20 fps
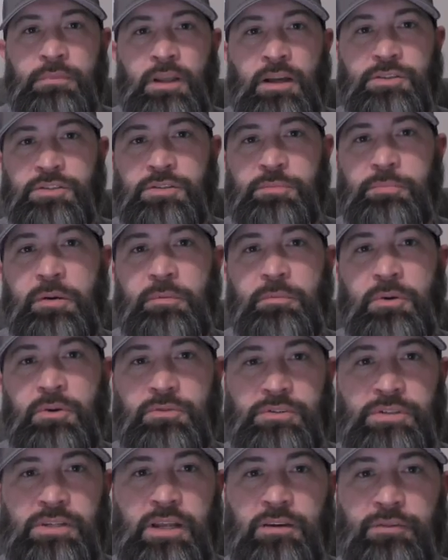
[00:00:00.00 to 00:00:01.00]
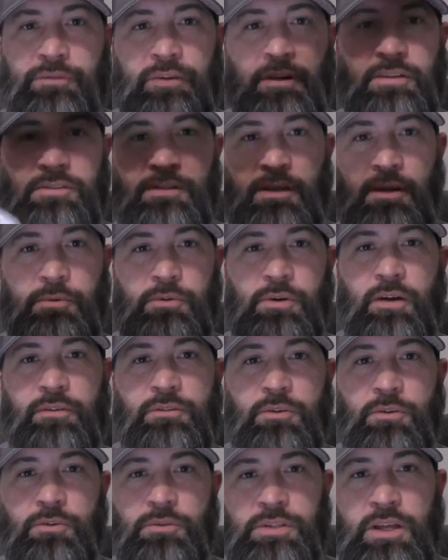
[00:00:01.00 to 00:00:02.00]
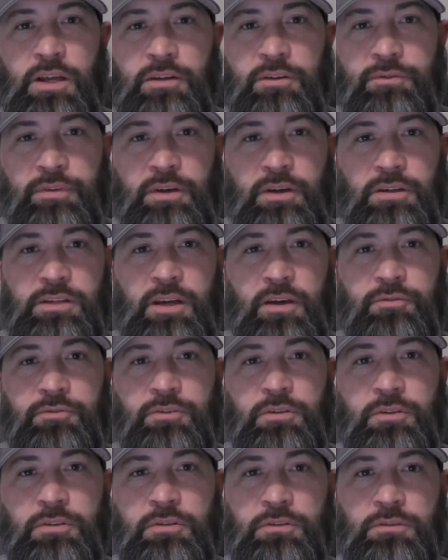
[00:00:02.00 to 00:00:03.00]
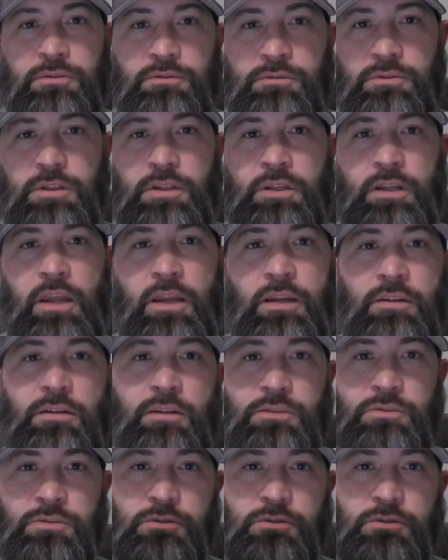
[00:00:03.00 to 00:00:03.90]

I just made my own sound effects, so I won't have to do sound effects after in editing.